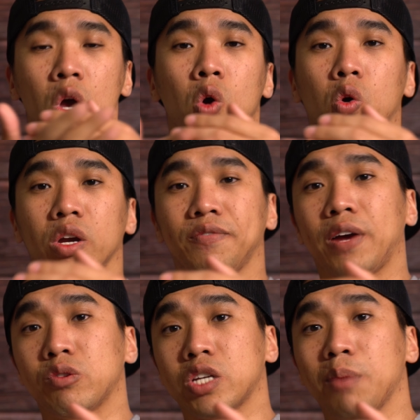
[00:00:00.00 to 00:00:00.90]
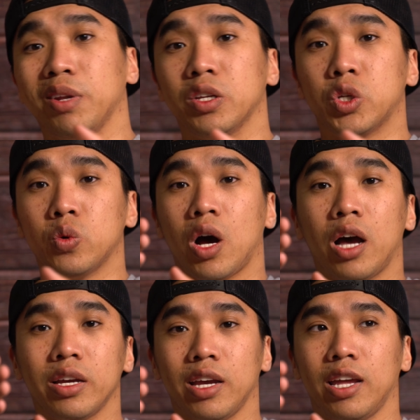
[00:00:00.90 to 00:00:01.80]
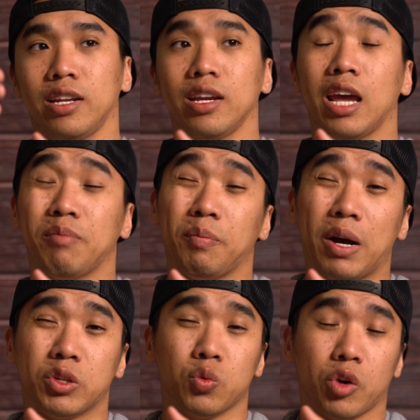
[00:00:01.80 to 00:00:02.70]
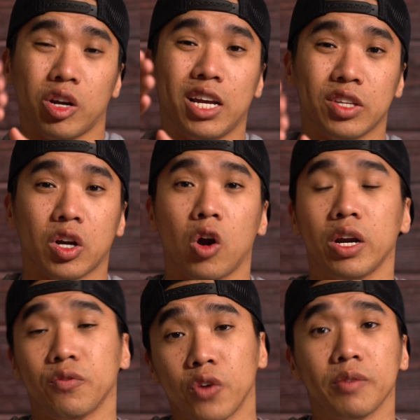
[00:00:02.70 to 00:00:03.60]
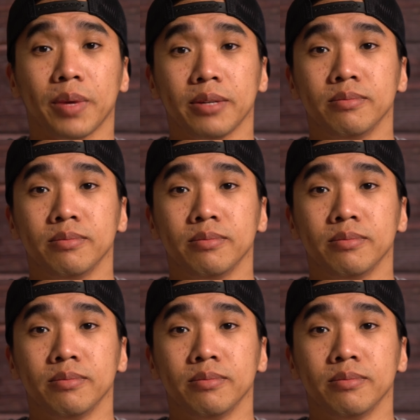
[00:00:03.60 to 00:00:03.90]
or if I was coming in too hot and am about to rear-end the car in front of me.